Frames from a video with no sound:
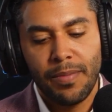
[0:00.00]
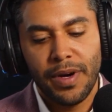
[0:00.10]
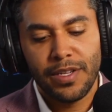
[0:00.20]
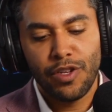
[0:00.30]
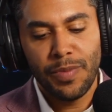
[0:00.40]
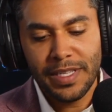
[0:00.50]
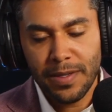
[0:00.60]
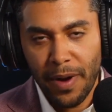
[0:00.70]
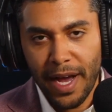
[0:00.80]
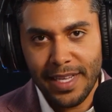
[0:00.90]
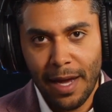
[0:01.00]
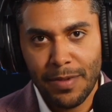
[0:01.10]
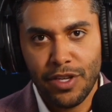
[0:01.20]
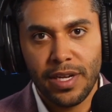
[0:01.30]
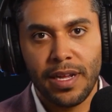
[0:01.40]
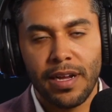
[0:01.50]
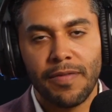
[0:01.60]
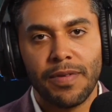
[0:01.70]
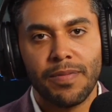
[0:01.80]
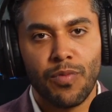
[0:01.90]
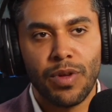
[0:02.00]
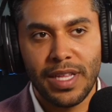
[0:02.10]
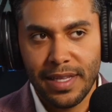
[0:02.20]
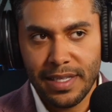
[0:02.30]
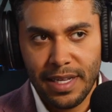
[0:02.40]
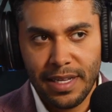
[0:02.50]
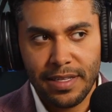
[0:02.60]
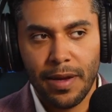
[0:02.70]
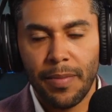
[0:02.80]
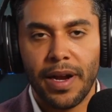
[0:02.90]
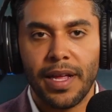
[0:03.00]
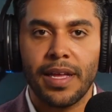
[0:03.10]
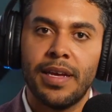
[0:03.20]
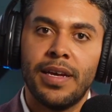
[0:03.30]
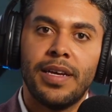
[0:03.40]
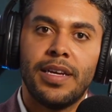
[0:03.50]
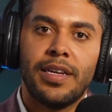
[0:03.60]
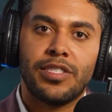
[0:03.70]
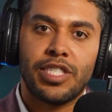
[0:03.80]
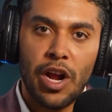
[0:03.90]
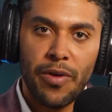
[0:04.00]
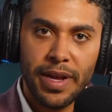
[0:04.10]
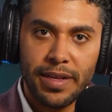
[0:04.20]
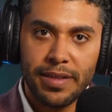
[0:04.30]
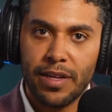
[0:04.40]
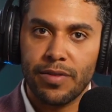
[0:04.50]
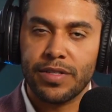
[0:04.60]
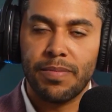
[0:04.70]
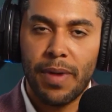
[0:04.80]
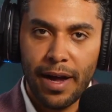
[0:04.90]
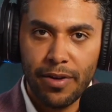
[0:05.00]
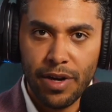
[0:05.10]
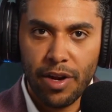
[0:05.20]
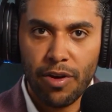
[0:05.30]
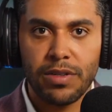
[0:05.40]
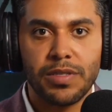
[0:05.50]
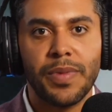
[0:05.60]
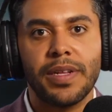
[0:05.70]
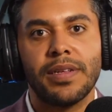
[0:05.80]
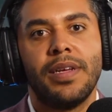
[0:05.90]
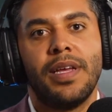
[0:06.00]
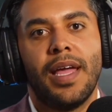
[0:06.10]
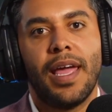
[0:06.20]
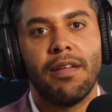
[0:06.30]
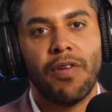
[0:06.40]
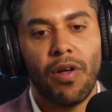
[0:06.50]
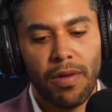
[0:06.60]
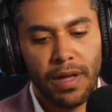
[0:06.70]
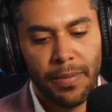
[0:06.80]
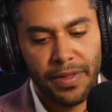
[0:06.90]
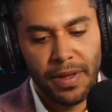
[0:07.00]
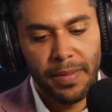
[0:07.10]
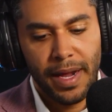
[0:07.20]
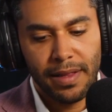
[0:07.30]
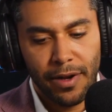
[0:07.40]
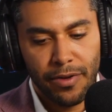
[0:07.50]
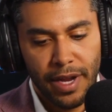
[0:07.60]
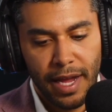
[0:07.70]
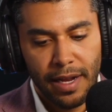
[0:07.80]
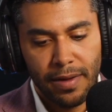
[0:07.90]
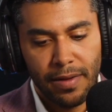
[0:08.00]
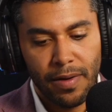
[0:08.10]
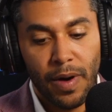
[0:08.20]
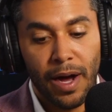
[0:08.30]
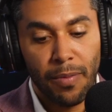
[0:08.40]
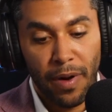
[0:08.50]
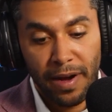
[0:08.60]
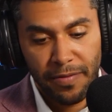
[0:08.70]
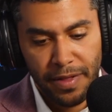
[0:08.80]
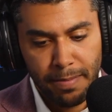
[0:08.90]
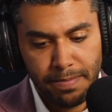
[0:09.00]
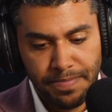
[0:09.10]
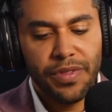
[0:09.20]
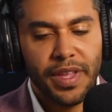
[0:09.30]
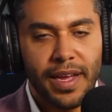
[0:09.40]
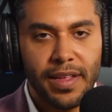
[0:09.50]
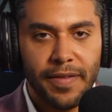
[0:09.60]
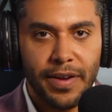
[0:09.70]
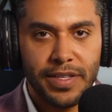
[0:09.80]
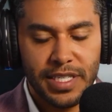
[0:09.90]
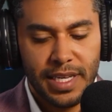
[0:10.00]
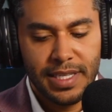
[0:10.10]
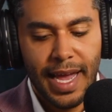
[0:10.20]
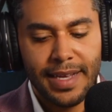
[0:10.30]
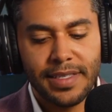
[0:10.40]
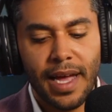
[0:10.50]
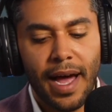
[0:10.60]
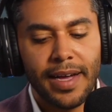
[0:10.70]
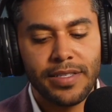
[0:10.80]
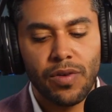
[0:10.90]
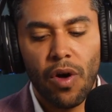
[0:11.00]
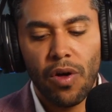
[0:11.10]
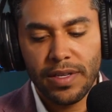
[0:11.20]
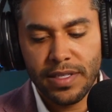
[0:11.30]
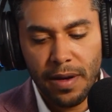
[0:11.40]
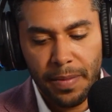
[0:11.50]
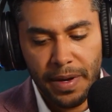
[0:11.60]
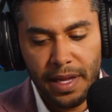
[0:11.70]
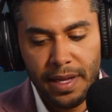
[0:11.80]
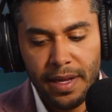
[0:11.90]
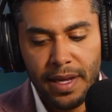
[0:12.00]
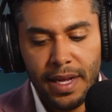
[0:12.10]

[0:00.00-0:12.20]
But you'd be surprised at how much good can come from really listening to somebody, sharing, some mild encouragement, and following up with them at a later date while praying for them. One thing I love here is he says he has his eyes on all his company.